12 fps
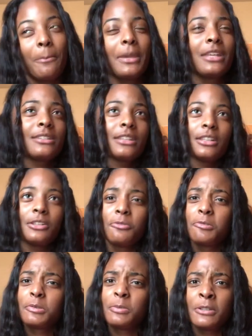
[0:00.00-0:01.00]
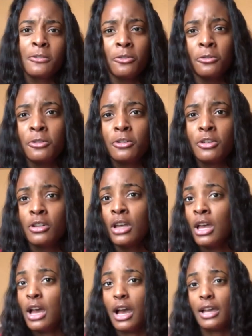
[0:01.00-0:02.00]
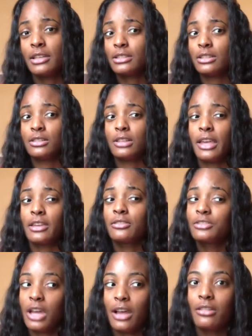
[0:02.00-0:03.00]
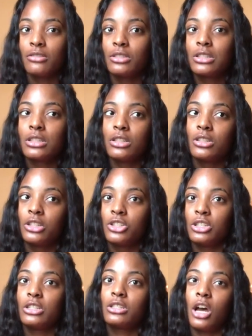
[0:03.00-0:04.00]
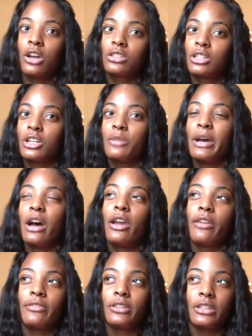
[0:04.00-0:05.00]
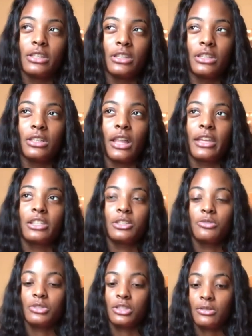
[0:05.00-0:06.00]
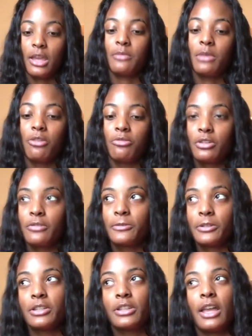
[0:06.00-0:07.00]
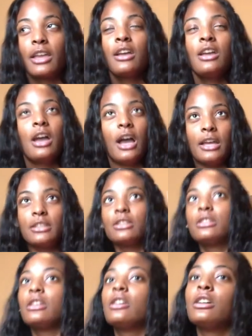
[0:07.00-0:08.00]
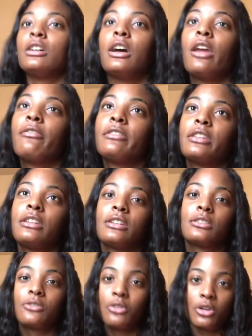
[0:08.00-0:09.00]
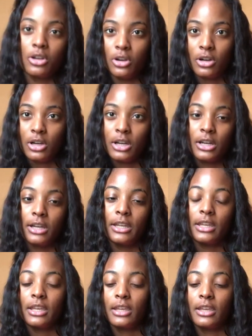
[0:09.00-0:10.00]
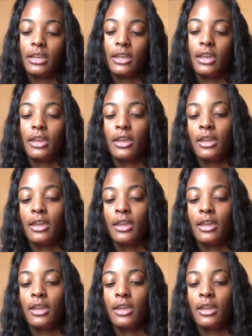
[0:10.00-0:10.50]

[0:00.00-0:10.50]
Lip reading: basically we used to be cool. I used to legit talk to her about everything. Like she was just like my real friend. Like I used to tell her everything that's going on and